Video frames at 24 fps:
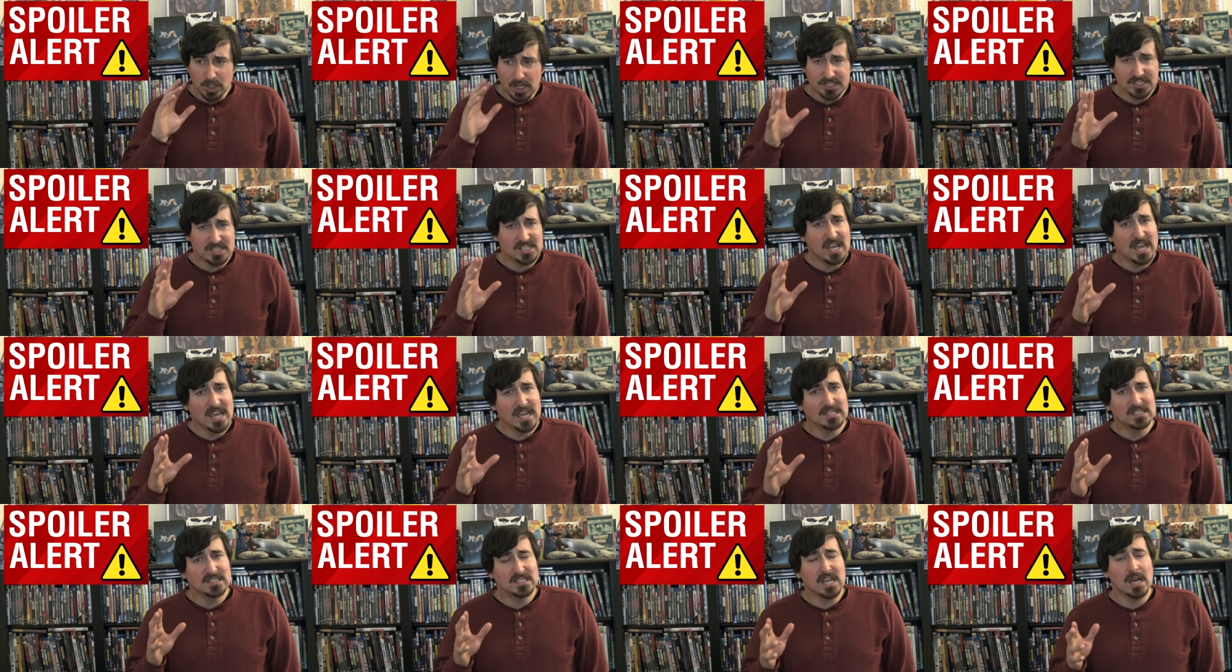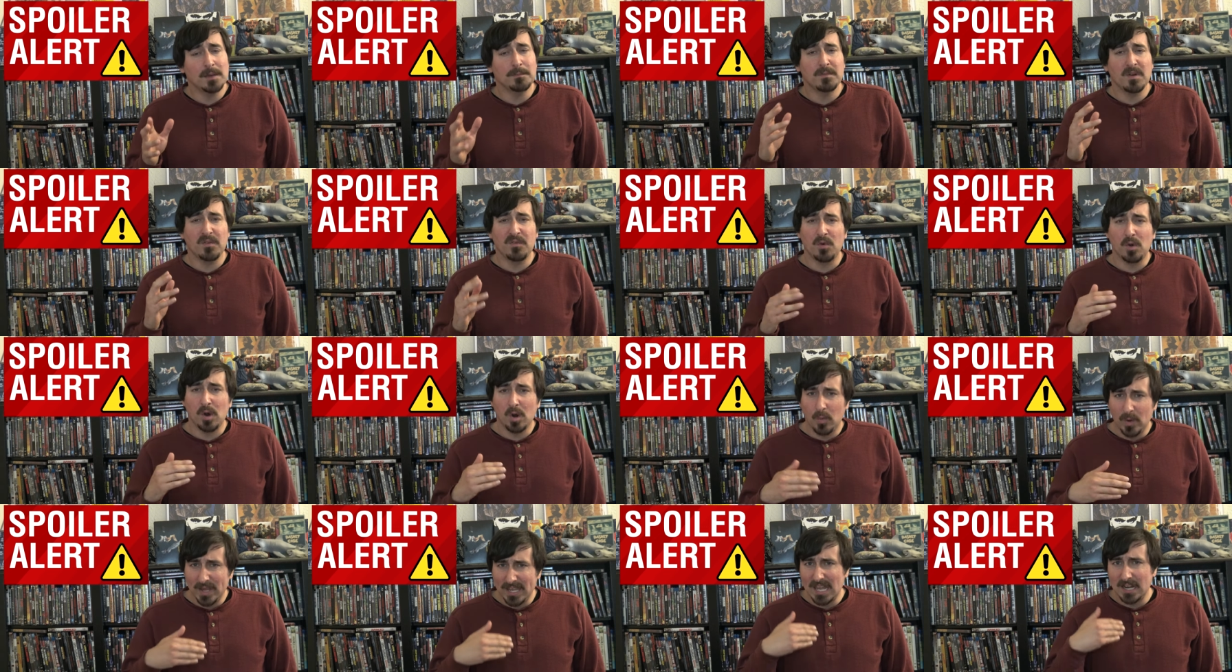Just a heads up
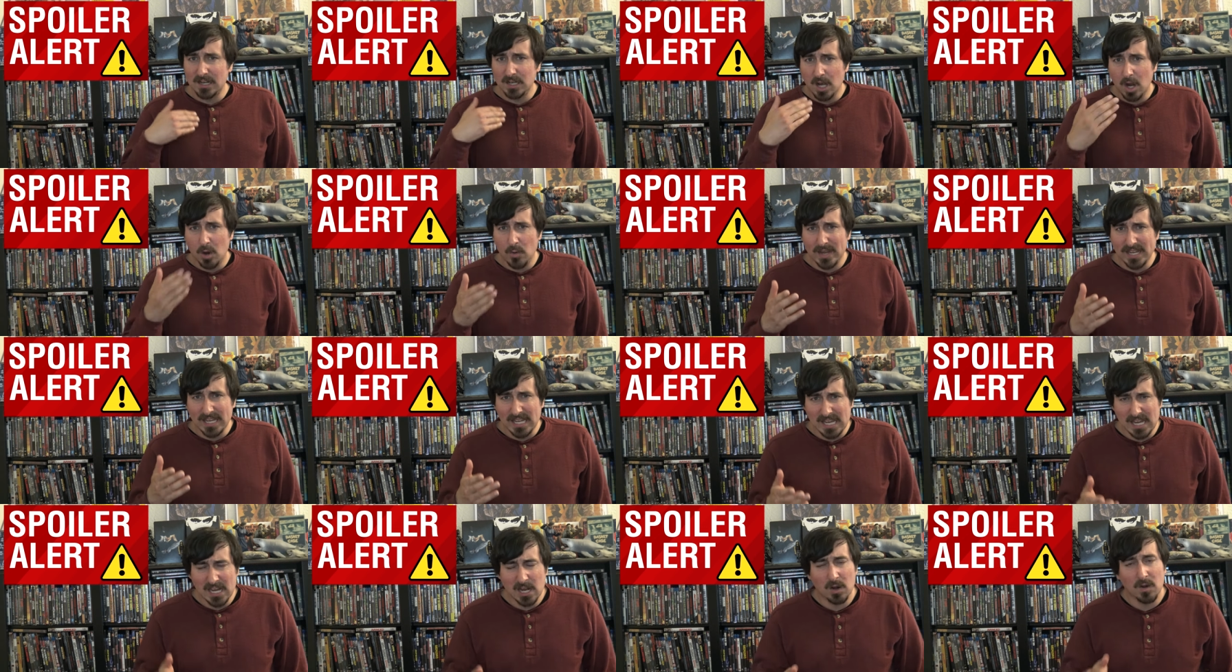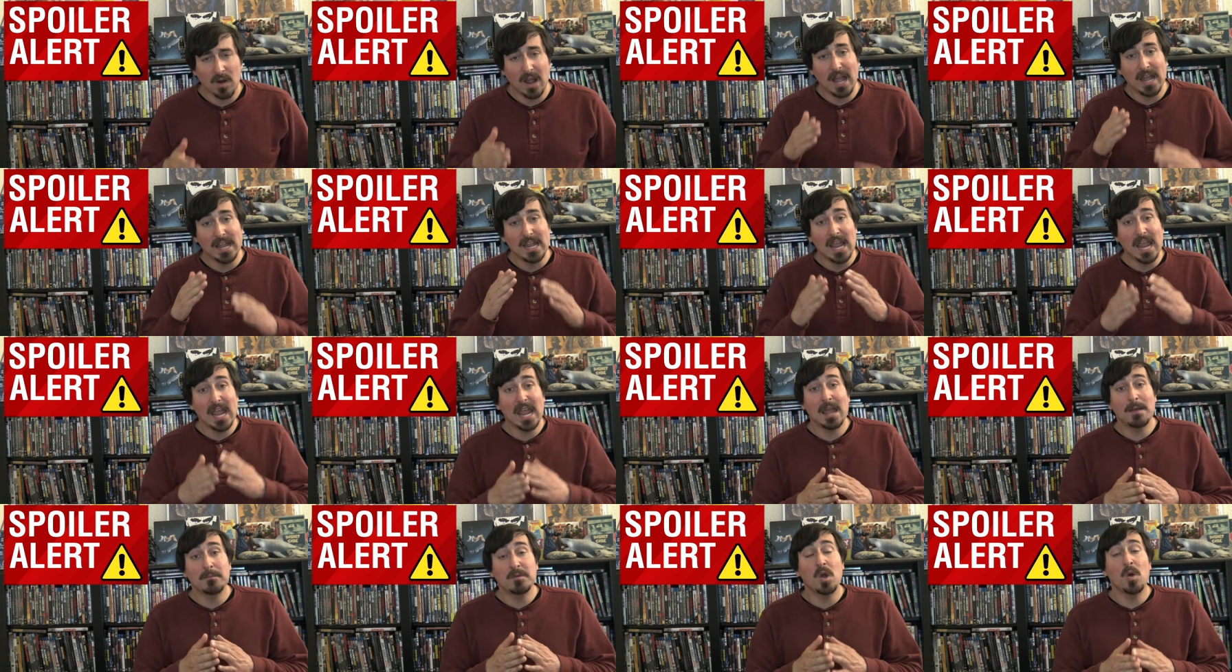before we get going here, I
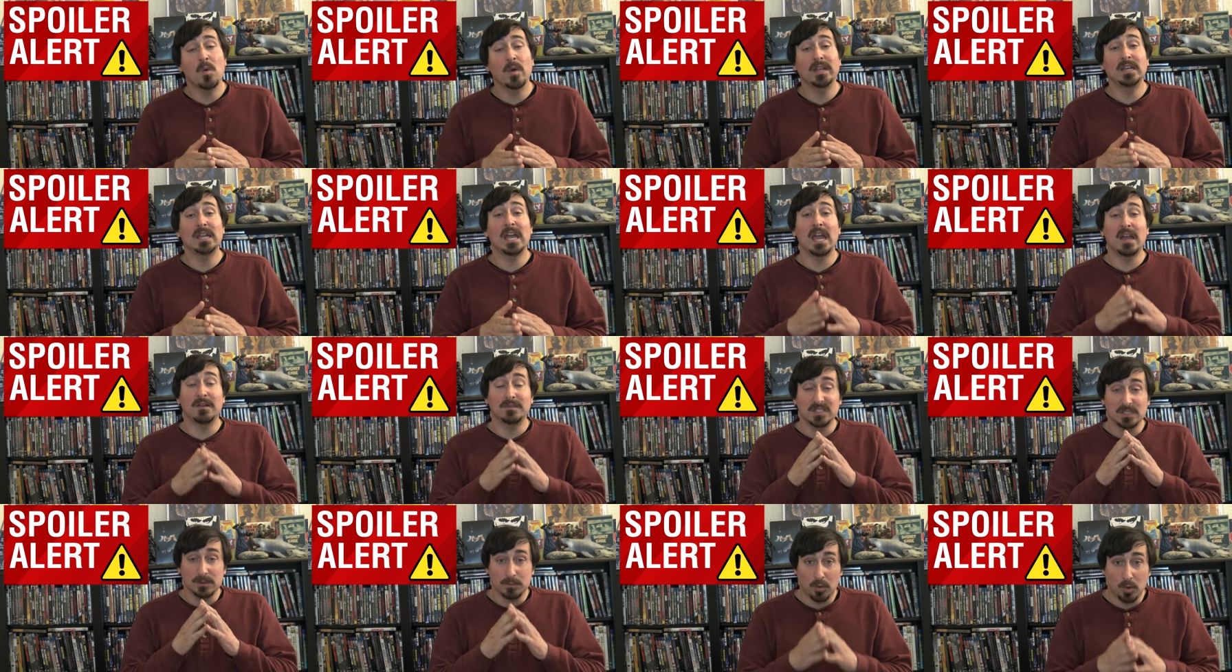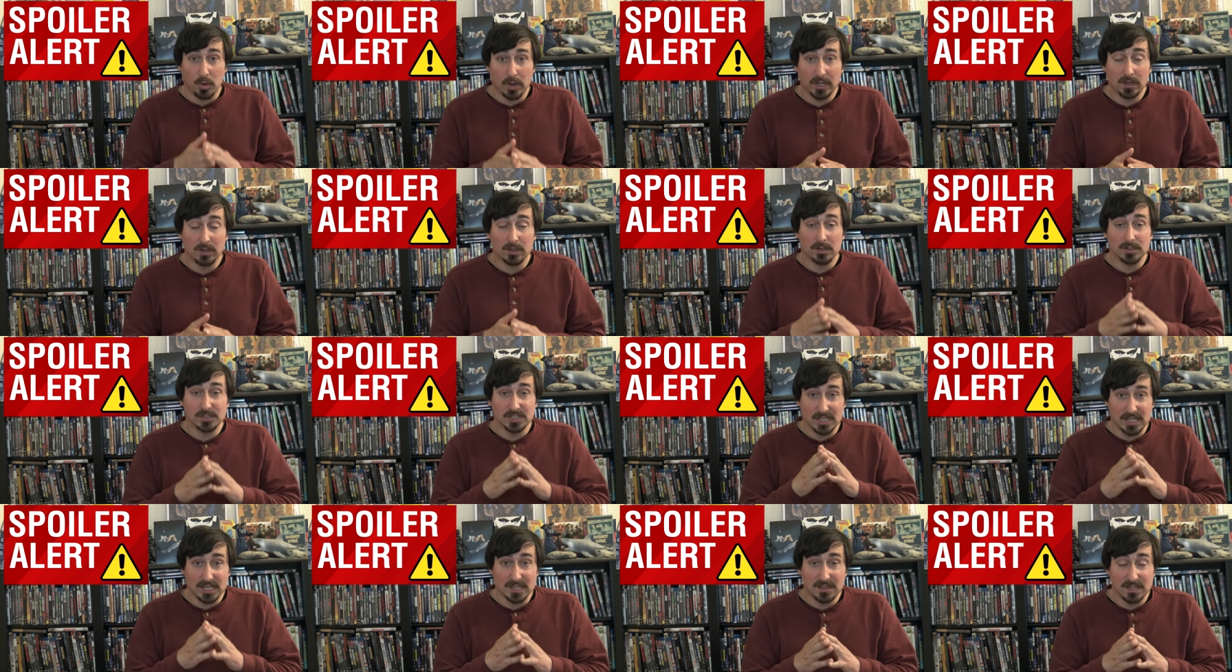am going to have
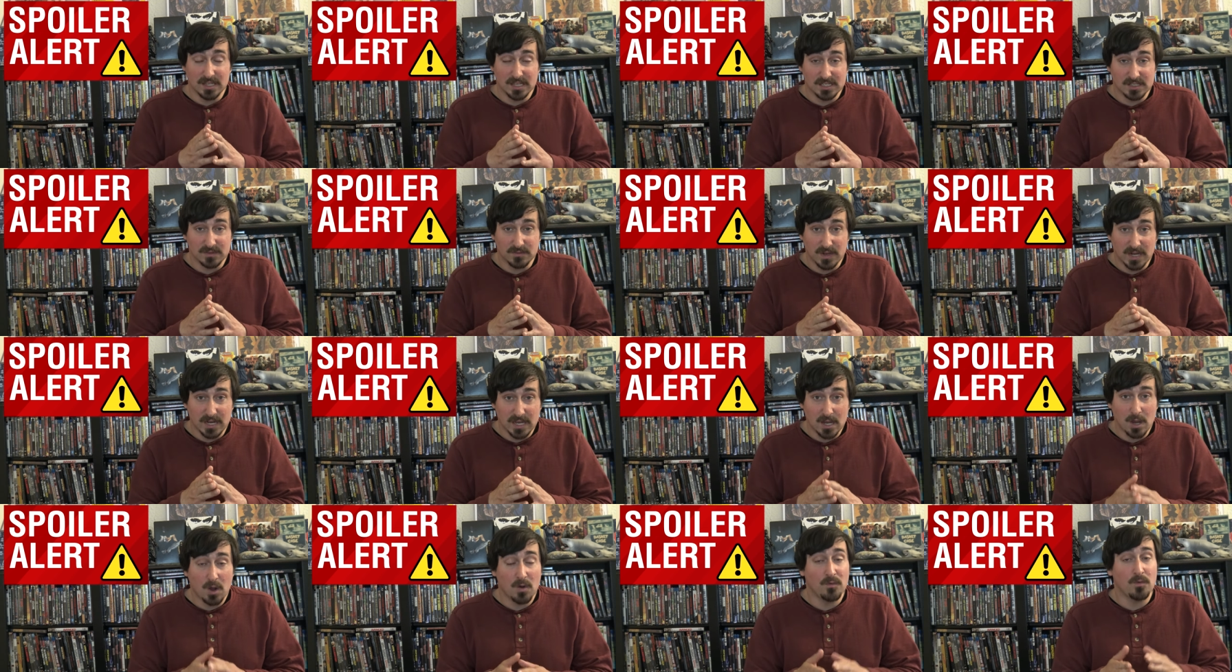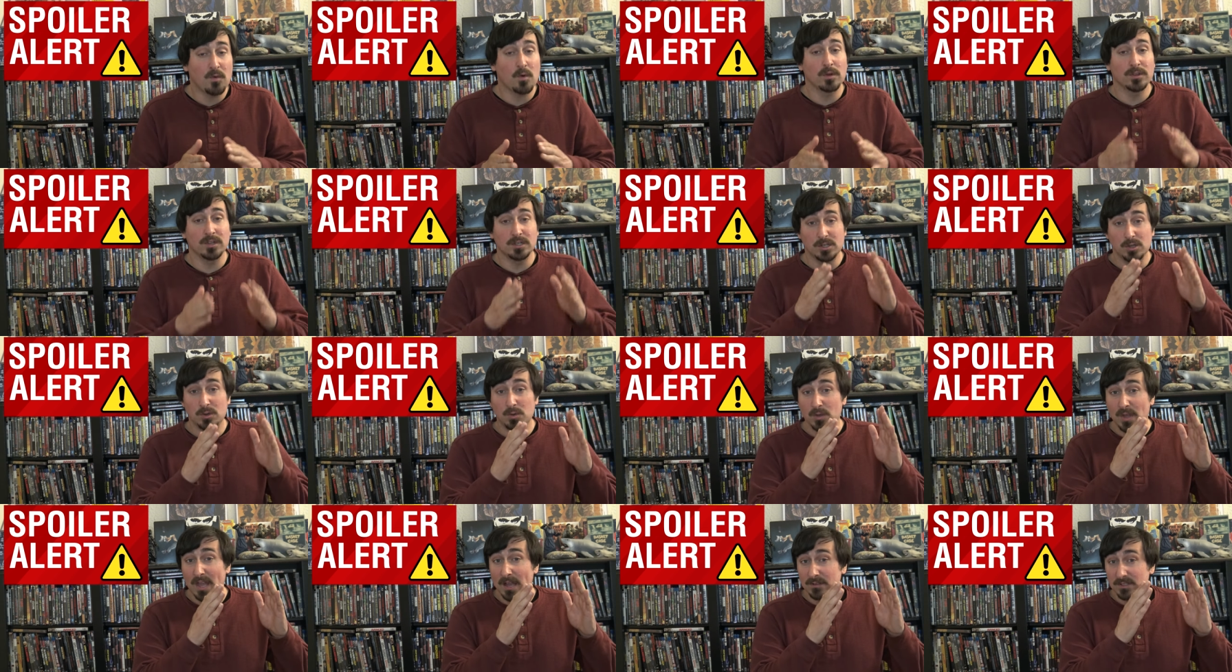spoilers in this video for the
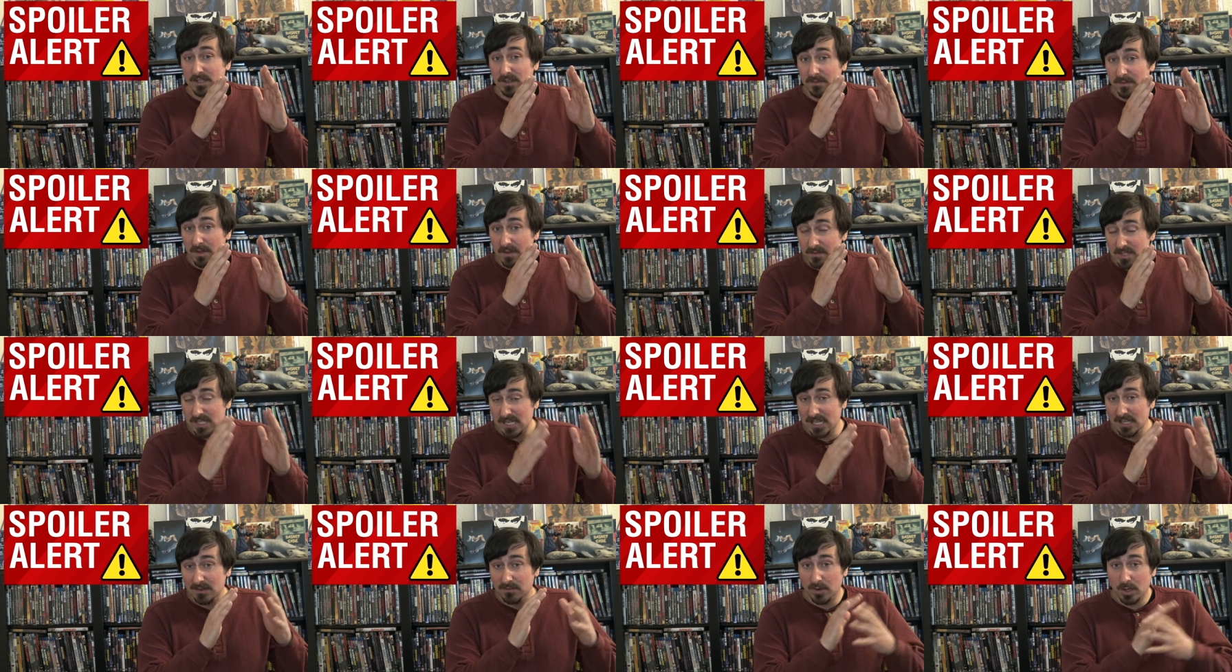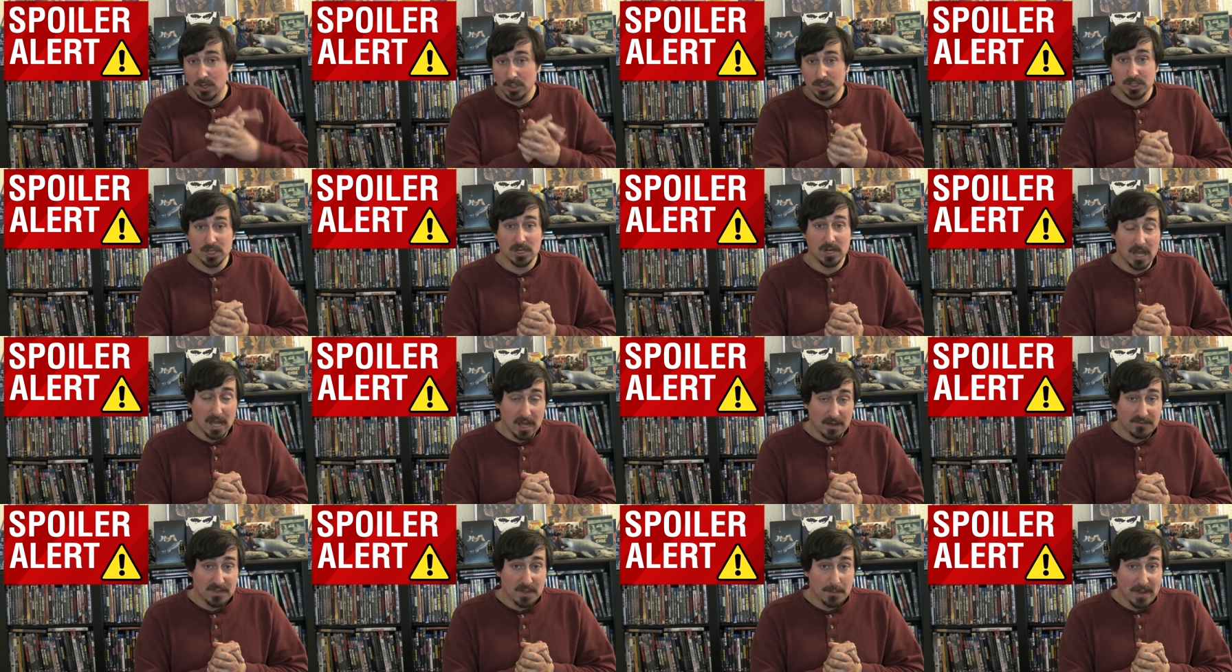2015 version
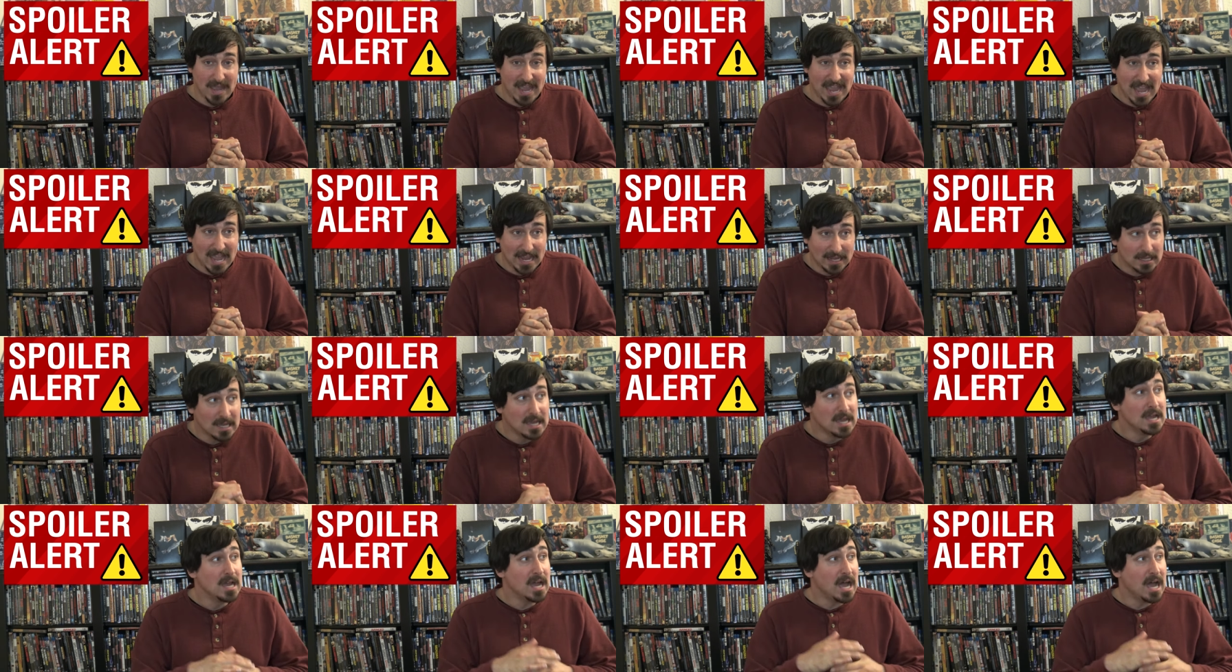of the pack.